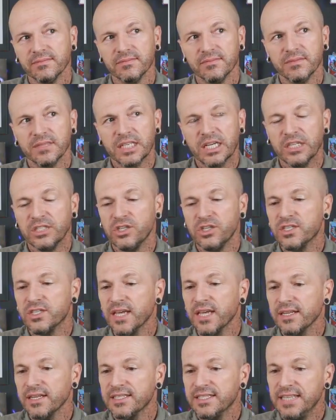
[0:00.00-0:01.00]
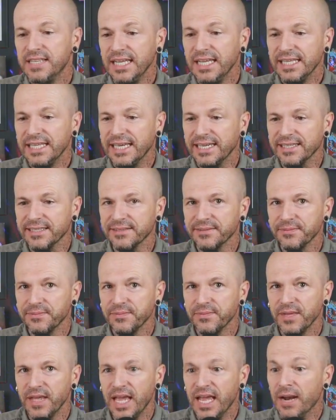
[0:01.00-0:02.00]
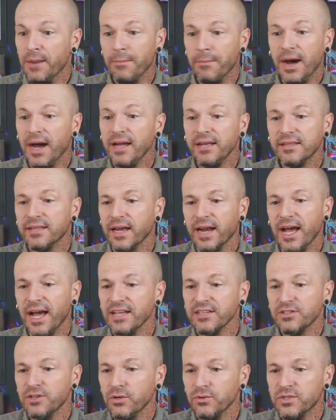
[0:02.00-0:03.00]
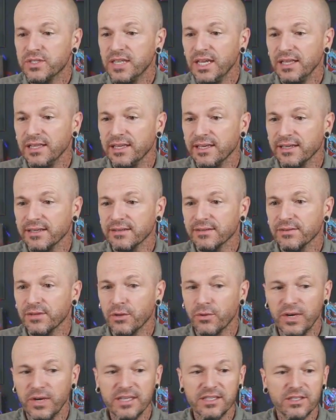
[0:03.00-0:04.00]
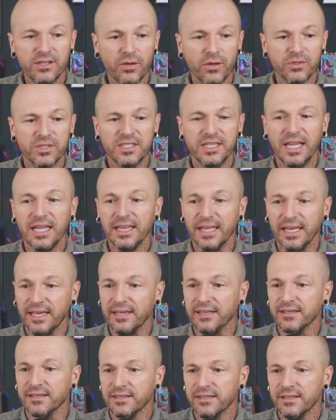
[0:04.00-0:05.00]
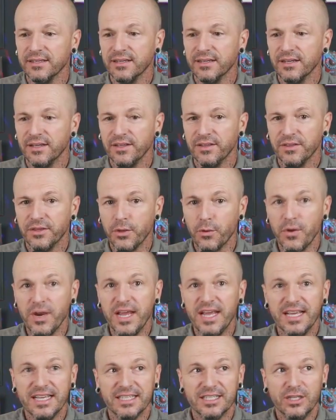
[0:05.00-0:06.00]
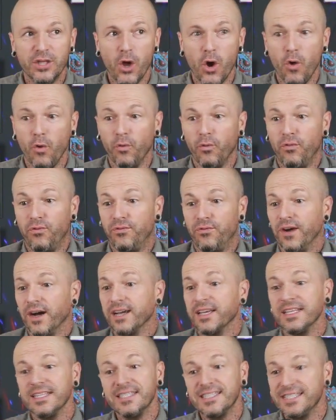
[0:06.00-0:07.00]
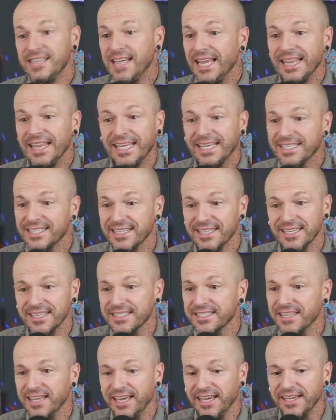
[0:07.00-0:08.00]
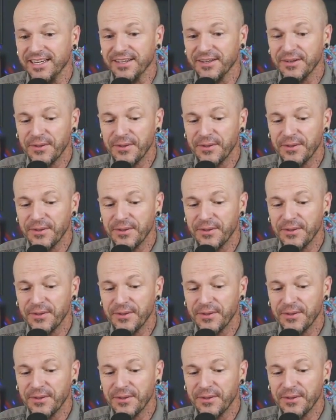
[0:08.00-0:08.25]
because you set a ceiling in a mind that has no ceiling. There is no ceiling. There is no fucking ceiling to this thing.